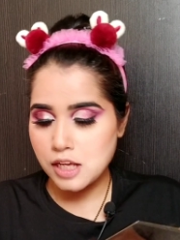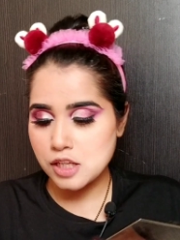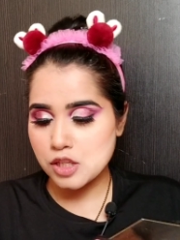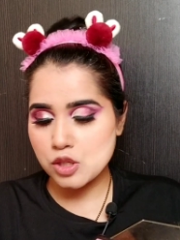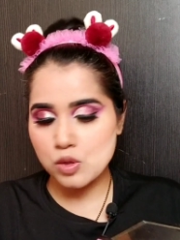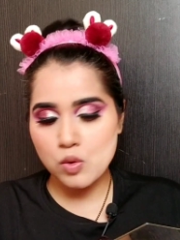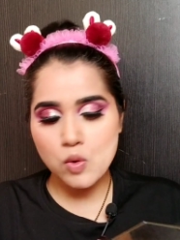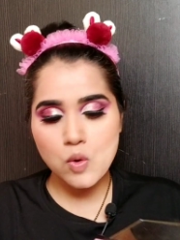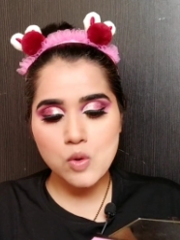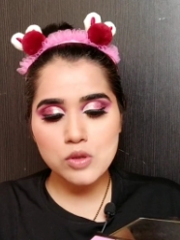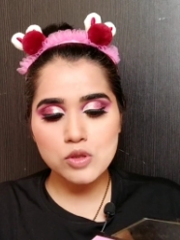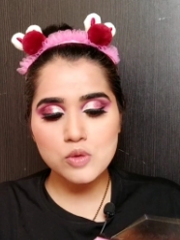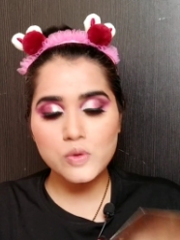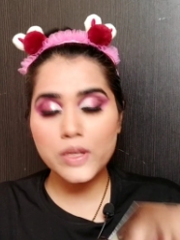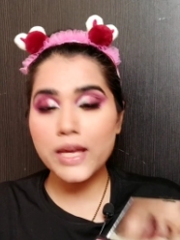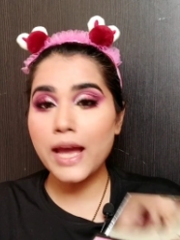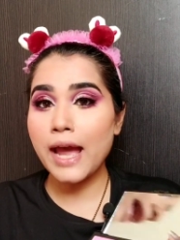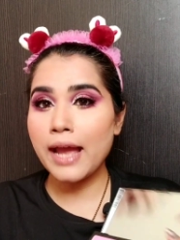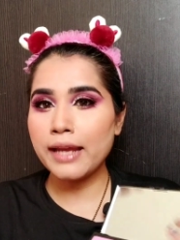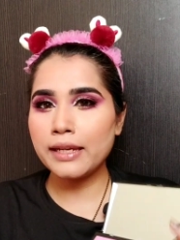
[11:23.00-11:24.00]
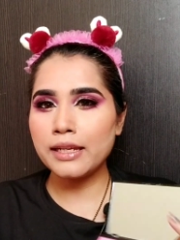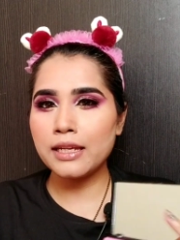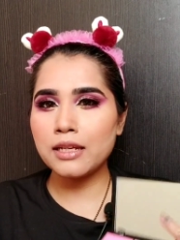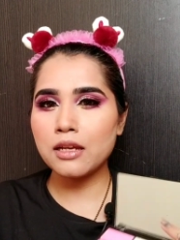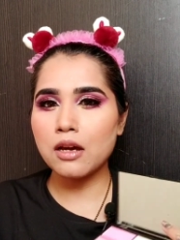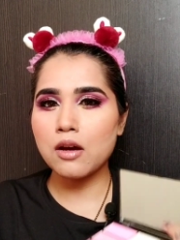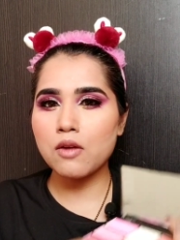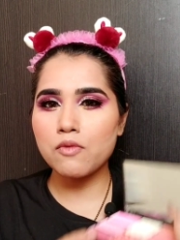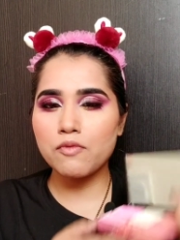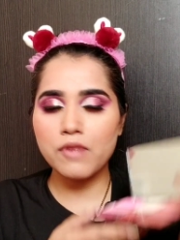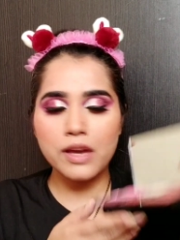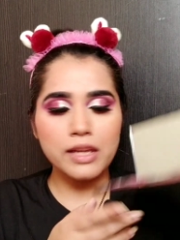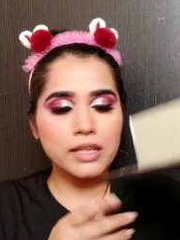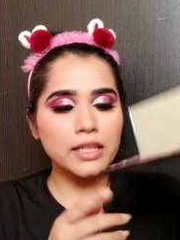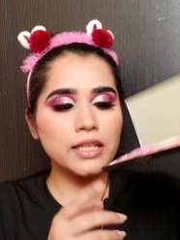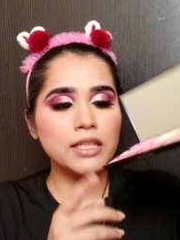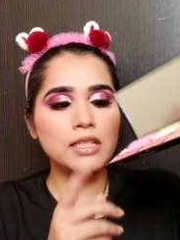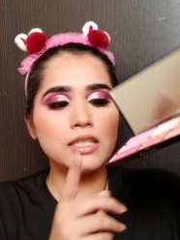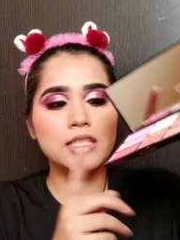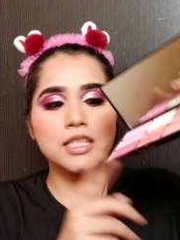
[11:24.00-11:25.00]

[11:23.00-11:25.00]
so today I need a very